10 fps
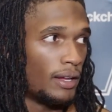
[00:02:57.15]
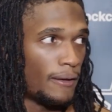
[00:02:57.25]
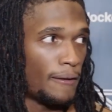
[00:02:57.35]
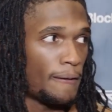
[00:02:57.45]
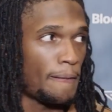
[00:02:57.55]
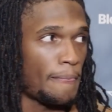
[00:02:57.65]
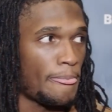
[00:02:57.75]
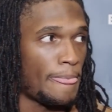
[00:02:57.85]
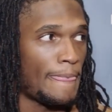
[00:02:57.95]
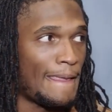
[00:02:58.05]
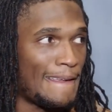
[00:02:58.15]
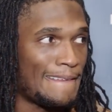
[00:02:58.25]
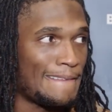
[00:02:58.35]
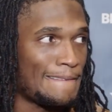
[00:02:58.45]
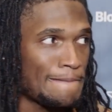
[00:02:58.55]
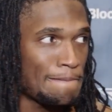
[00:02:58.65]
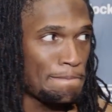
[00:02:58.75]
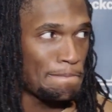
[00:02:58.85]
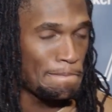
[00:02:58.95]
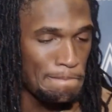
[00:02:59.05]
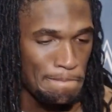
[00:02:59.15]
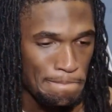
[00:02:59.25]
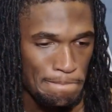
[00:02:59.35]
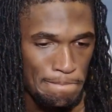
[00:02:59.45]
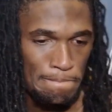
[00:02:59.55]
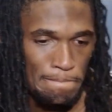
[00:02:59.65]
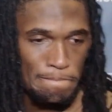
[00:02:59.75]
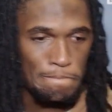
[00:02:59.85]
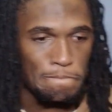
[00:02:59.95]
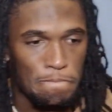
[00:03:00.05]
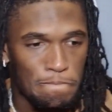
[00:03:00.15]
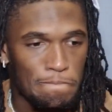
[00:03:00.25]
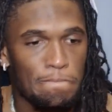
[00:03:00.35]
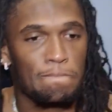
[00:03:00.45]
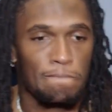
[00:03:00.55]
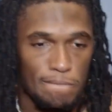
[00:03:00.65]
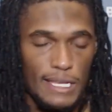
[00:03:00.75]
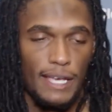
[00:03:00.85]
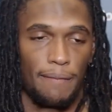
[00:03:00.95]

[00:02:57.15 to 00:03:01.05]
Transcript: Did you have to figure that out? Because you can say, hey, I'm open, but yeah.